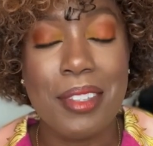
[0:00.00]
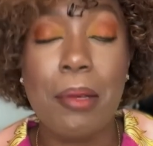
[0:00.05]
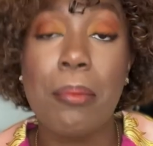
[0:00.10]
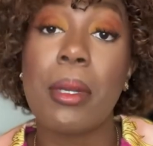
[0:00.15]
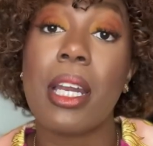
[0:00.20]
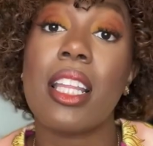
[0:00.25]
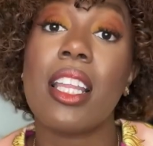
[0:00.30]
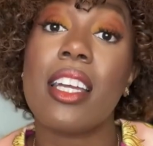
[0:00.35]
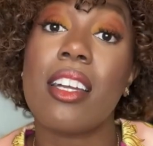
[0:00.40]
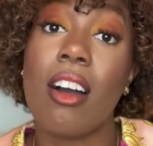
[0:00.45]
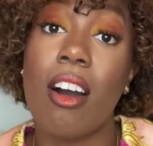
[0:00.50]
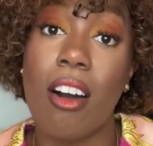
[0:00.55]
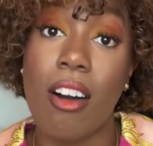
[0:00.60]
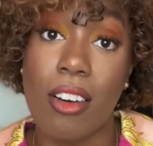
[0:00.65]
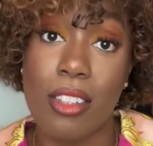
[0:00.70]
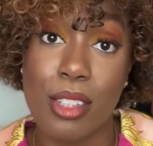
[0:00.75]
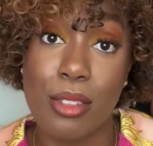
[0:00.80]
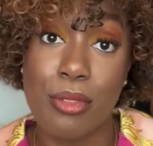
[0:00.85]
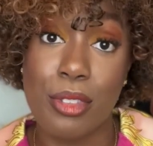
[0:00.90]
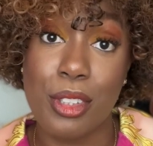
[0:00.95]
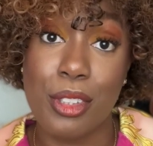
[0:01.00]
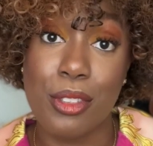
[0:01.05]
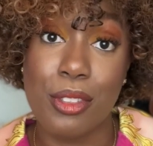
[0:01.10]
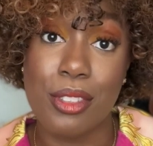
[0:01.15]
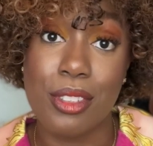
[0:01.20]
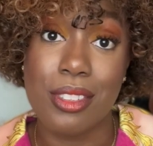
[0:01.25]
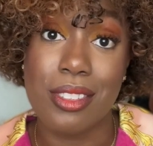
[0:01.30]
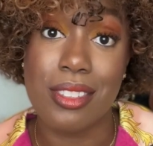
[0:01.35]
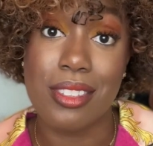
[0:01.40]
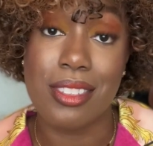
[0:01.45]
I like all the
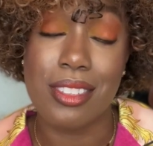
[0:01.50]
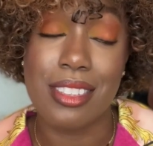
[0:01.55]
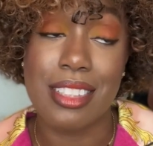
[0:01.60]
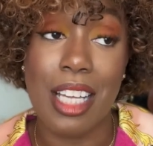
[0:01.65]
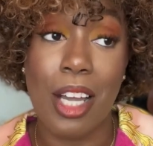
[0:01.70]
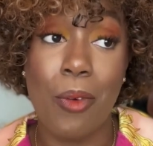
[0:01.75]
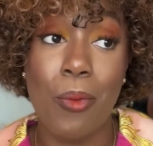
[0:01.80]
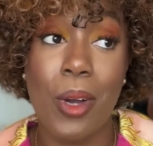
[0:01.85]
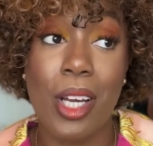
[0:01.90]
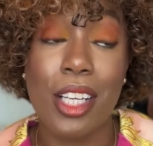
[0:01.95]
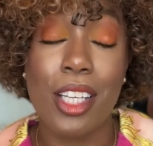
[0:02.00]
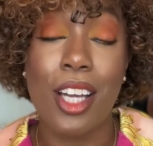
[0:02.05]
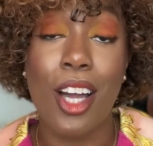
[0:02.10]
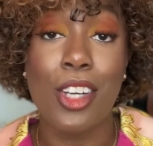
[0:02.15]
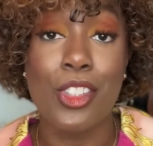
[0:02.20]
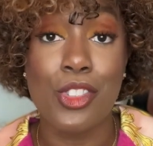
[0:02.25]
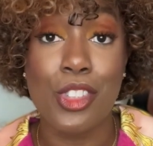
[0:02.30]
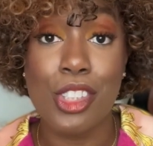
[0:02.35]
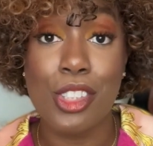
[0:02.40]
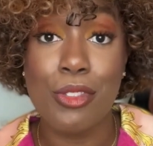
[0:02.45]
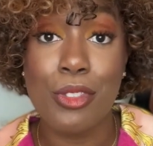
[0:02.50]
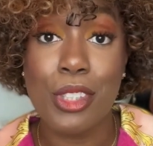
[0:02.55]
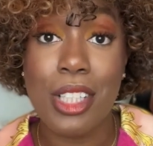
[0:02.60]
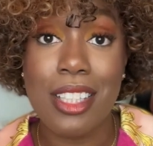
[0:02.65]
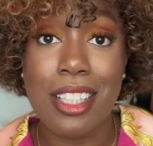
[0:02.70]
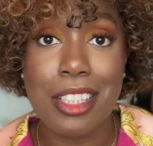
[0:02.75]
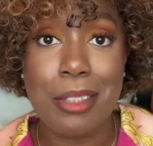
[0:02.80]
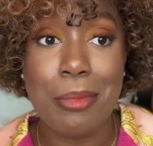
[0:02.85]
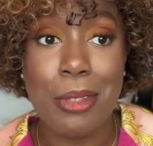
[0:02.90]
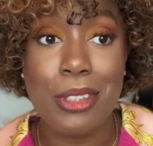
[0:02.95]
foods. Now, what country's food I
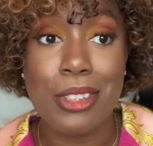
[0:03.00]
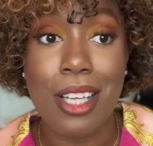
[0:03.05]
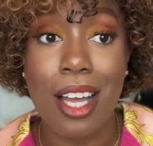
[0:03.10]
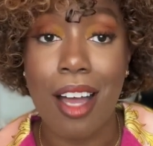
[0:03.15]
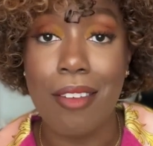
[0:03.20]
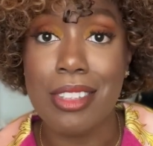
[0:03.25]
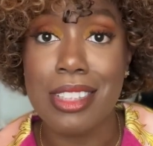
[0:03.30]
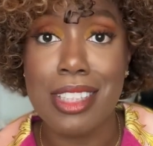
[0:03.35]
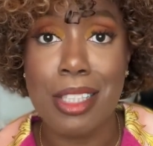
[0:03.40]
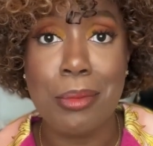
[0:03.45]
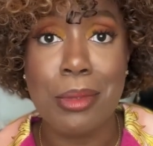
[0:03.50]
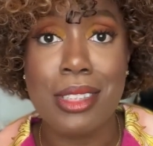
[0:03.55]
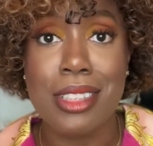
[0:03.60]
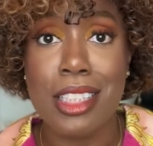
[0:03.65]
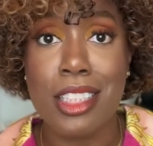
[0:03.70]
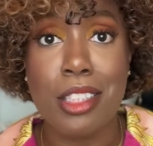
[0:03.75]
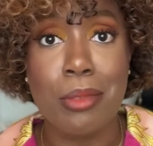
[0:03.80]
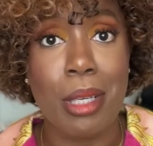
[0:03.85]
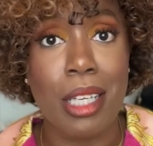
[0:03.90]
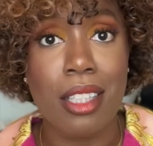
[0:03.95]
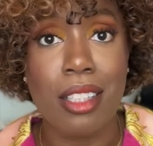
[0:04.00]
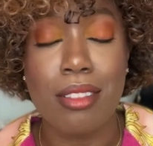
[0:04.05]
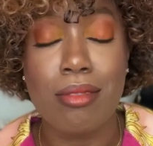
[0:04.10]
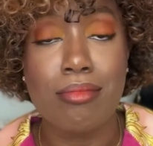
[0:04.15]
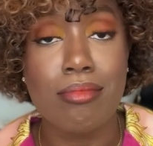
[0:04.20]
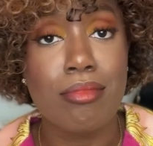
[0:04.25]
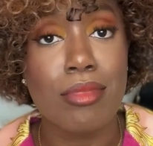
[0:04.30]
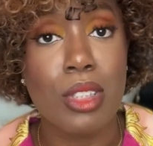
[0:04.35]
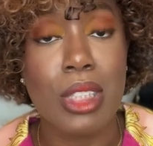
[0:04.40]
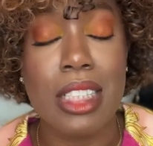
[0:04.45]
like the most? Obviously, I'm going to say Jamaica.
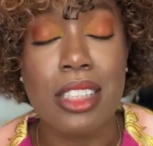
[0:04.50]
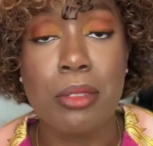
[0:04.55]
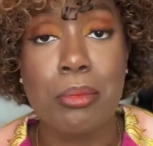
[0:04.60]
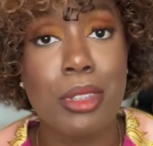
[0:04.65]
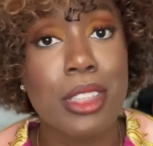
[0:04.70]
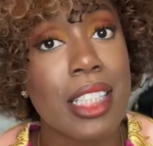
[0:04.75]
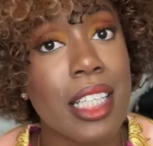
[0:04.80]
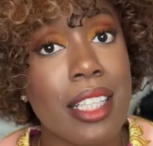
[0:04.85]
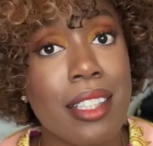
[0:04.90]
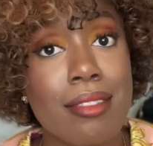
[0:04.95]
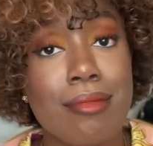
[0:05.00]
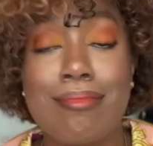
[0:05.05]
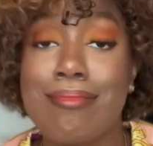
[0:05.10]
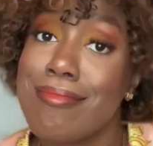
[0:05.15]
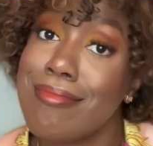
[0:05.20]
So that's number 10.